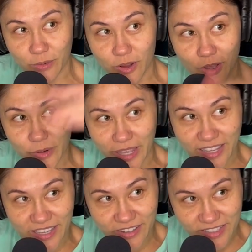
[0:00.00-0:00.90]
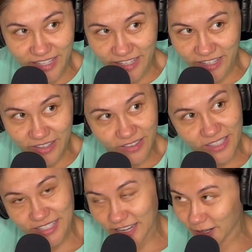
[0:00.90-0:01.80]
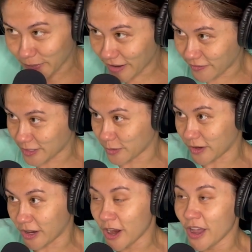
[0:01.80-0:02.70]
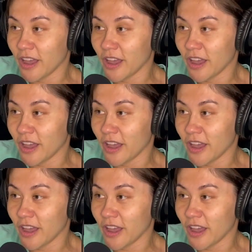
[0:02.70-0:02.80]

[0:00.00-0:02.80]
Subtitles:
role? Okay, here's like, let's take your breakfast order.